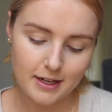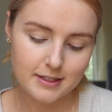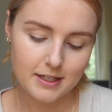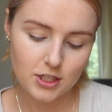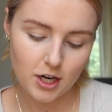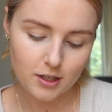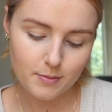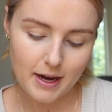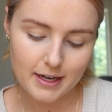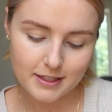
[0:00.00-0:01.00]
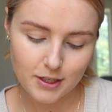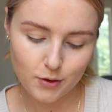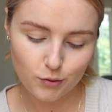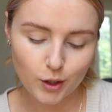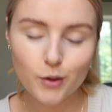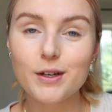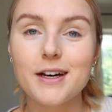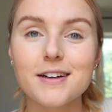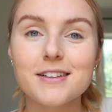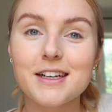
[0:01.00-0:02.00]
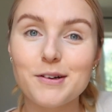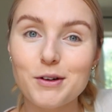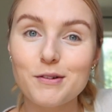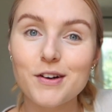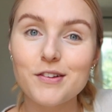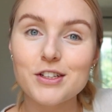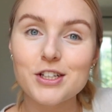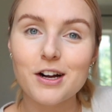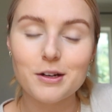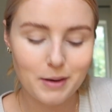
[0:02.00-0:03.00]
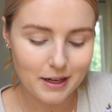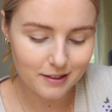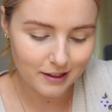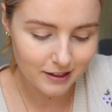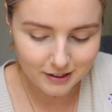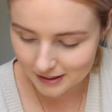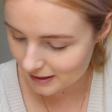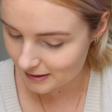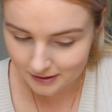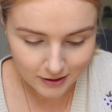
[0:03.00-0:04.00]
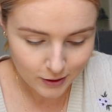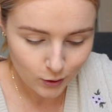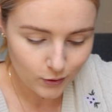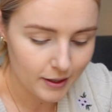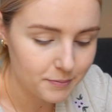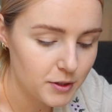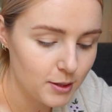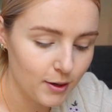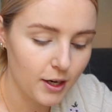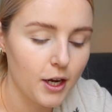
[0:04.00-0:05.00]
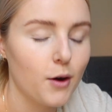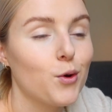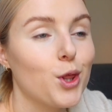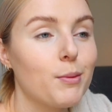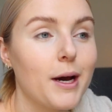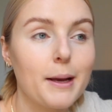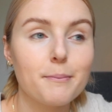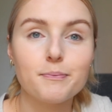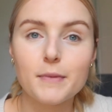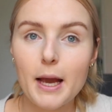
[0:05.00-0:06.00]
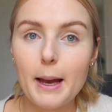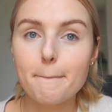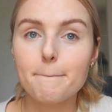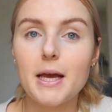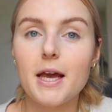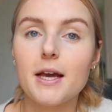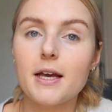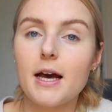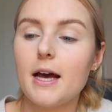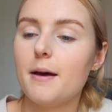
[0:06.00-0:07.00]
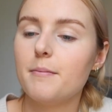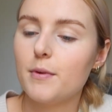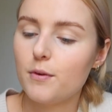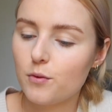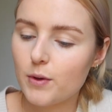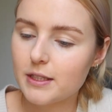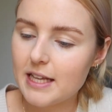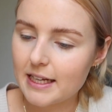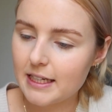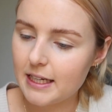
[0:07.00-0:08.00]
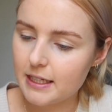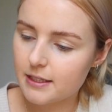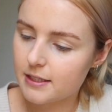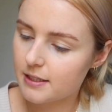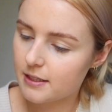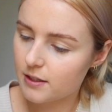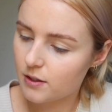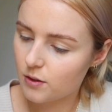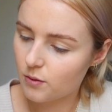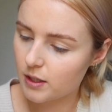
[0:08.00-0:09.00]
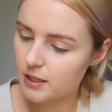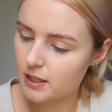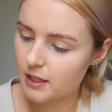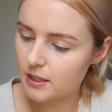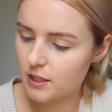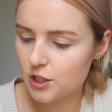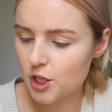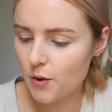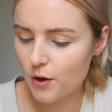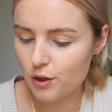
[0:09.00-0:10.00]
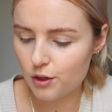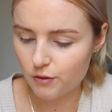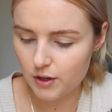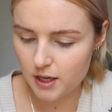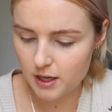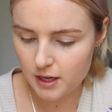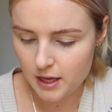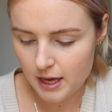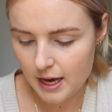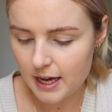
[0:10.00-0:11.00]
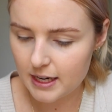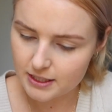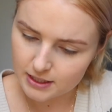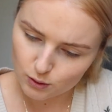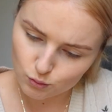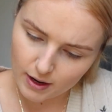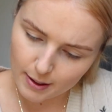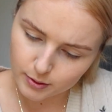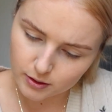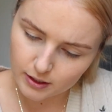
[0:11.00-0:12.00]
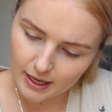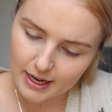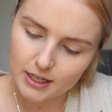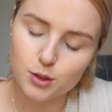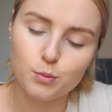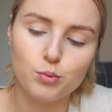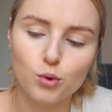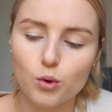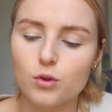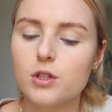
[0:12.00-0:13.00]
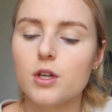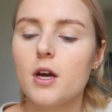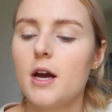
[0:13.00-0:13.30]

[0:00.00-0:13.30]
It says chocolate matte. I don't want to ruin it because I don't want to ruin the chocolate matte thing on it. Right, so I'm going to go with my big Real Techniques. What is it? It's the 203 and it's the Rebel Edge Broad.